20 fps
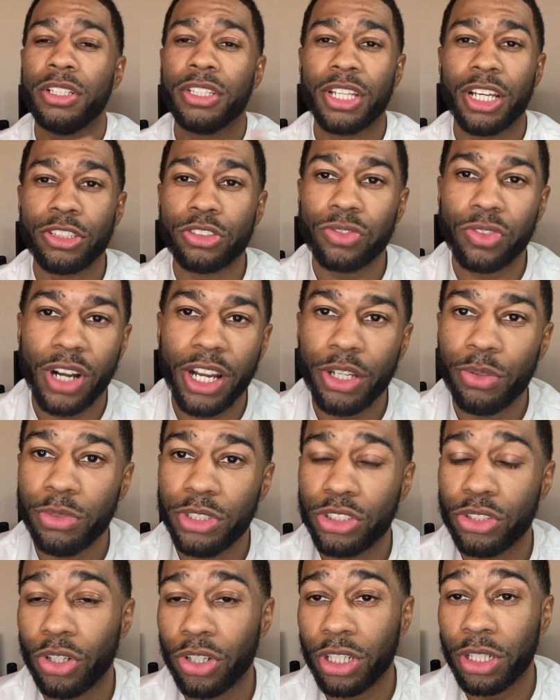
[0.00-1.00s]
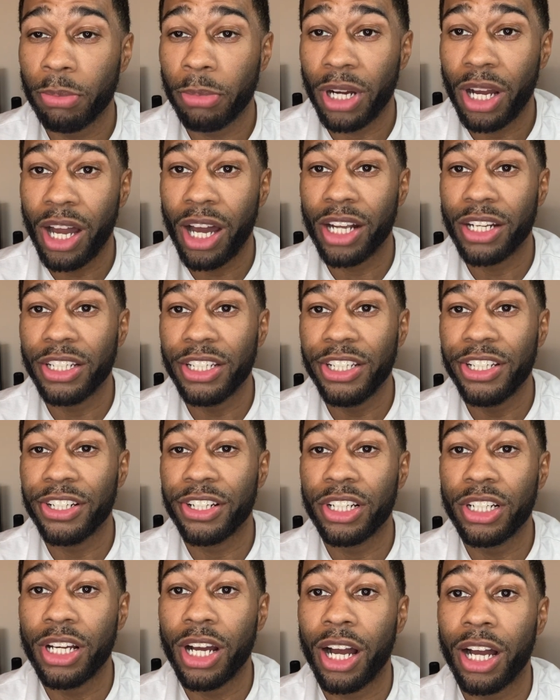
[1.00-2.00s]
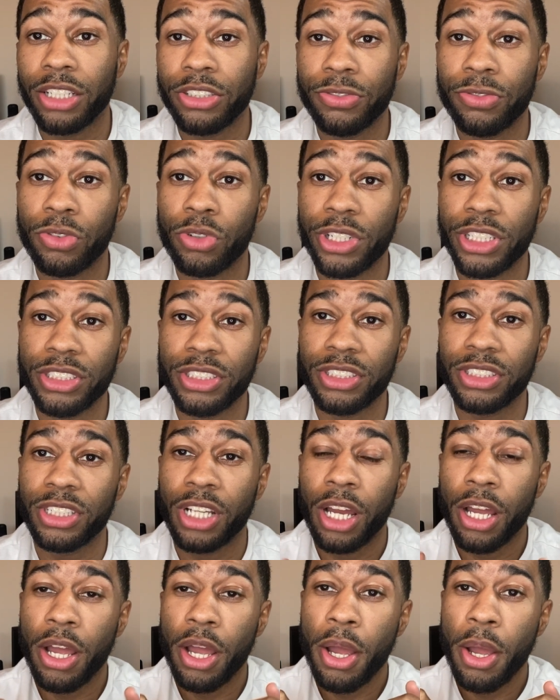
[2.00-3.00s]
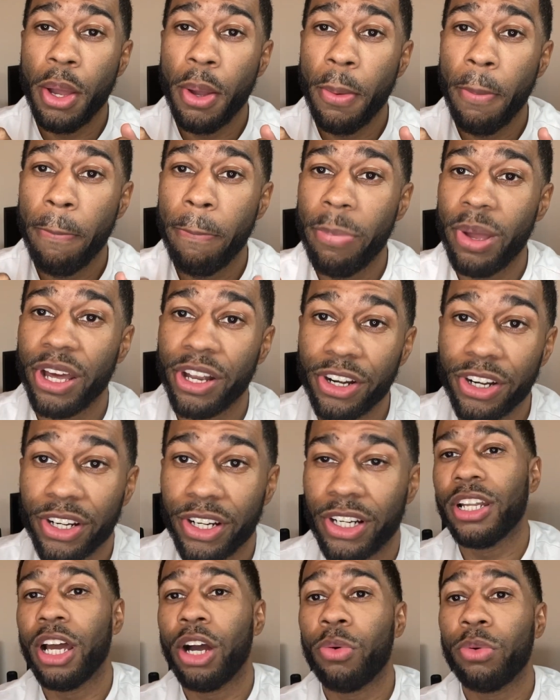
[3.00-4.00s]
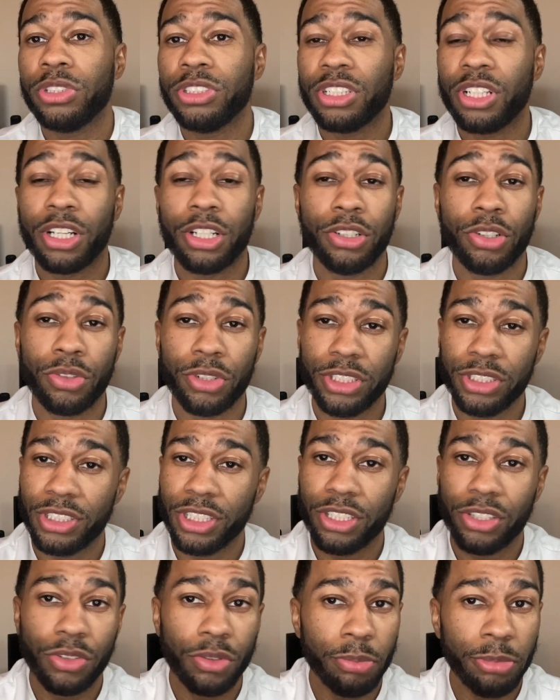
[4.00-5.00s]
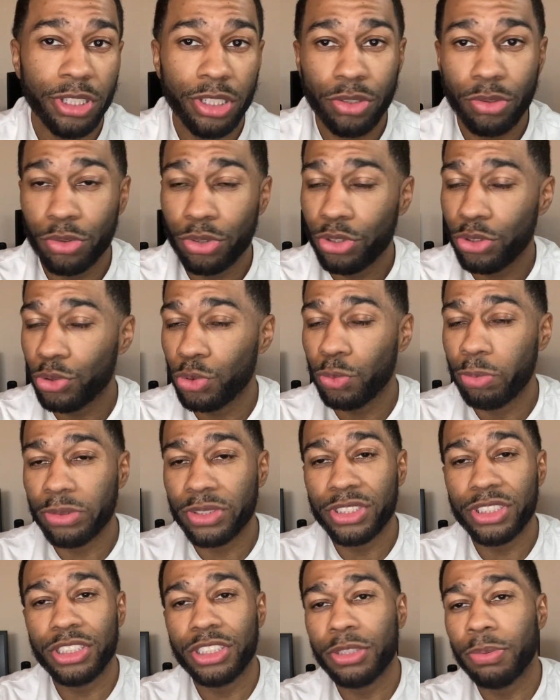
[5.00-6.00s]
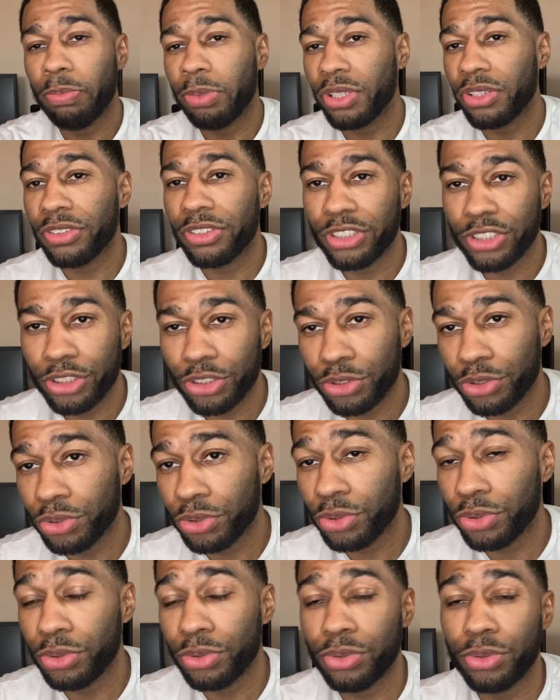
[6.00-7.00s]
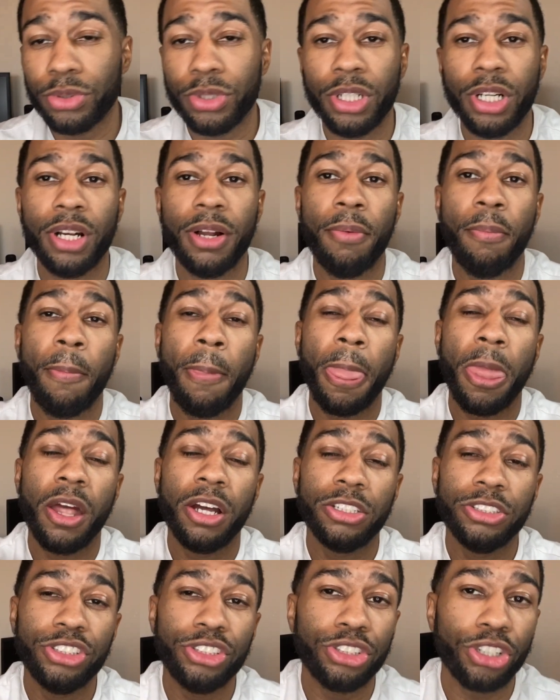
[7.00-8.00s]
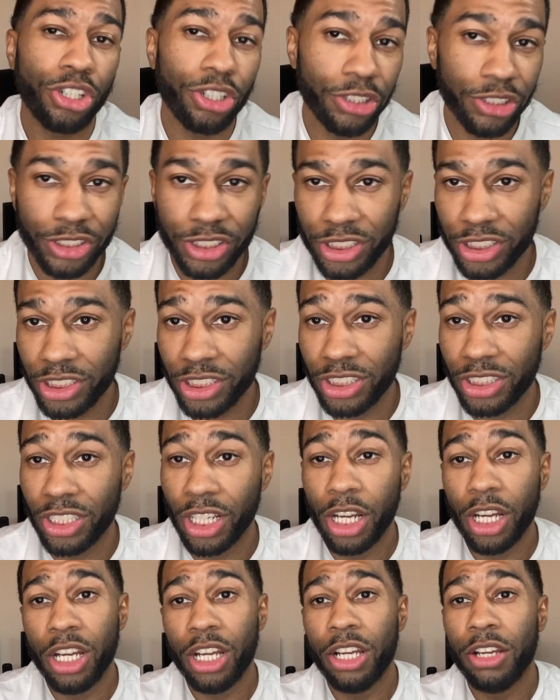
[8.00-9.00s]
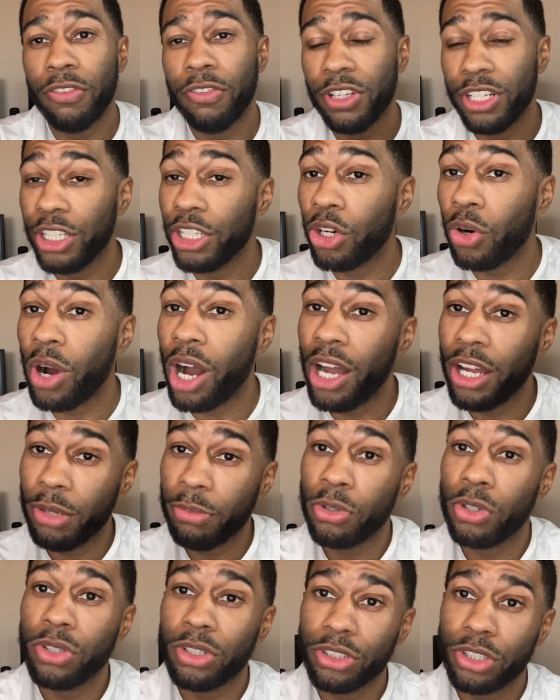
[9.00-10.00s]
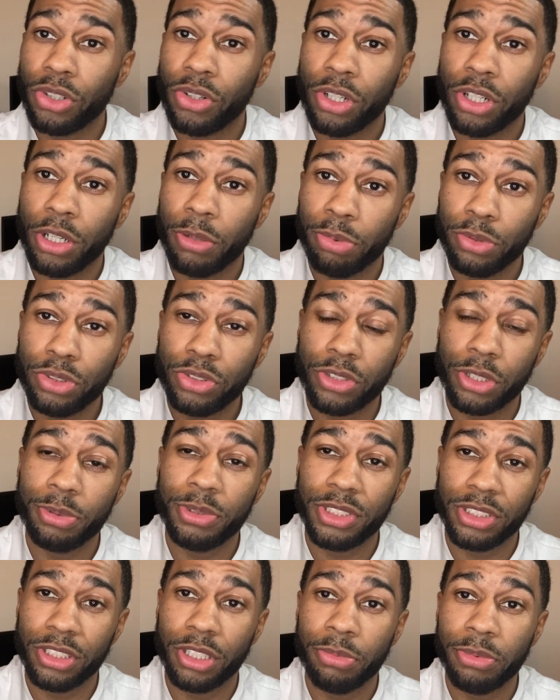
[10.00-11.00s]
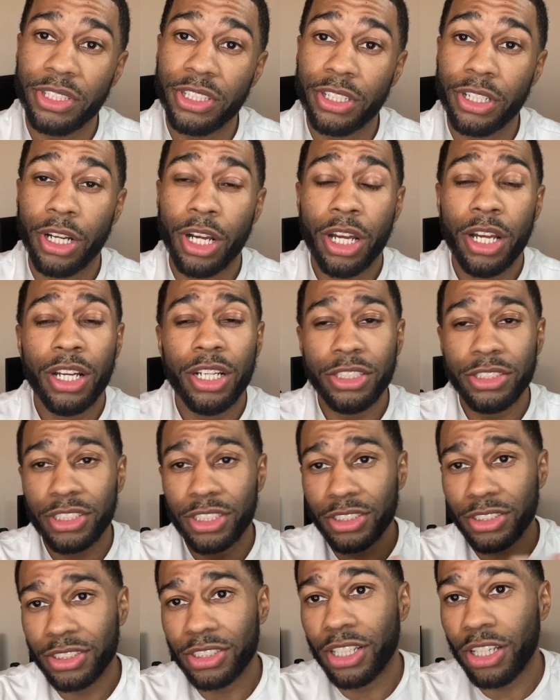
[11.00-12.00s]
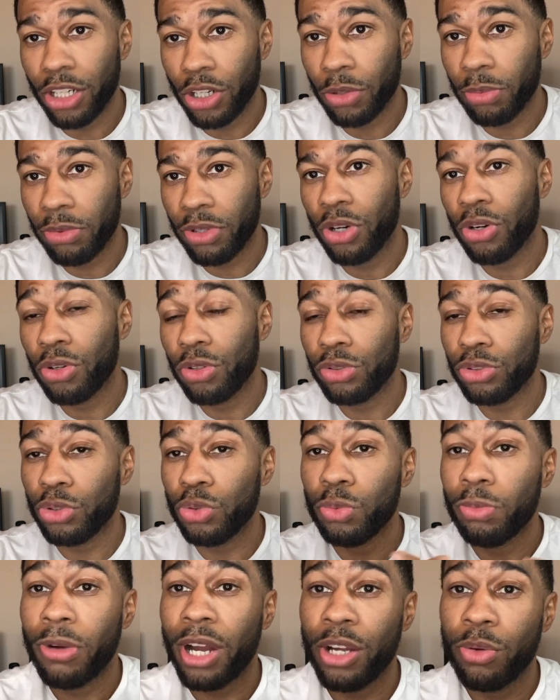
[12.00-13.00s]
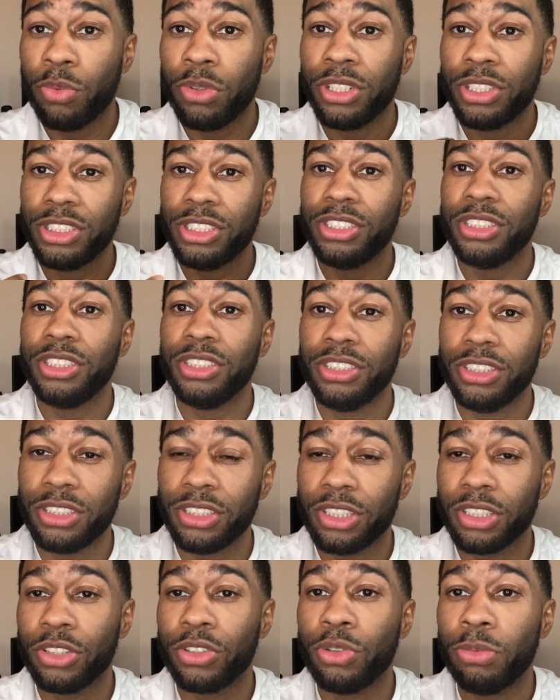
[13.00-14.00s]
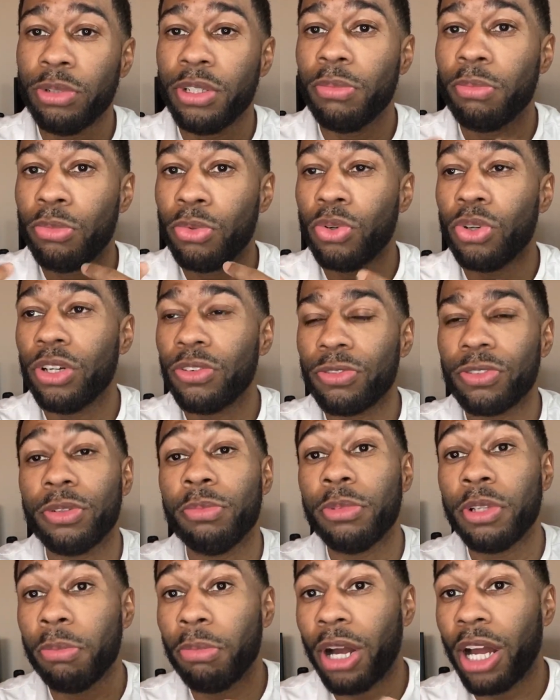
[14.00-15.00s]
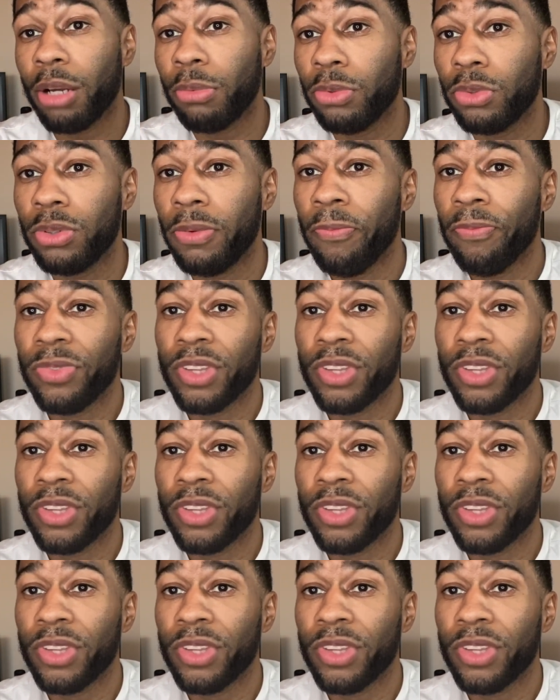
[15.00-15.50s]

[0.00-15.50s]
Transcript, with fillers: That's right, we talking about how to hear God's voice better. Now, I want y'all to know this ain't gonna be no super spiritual, churchy video. I am going to throw a couple scriptures up there just to help those who might want to see just a little bit more from the Bible.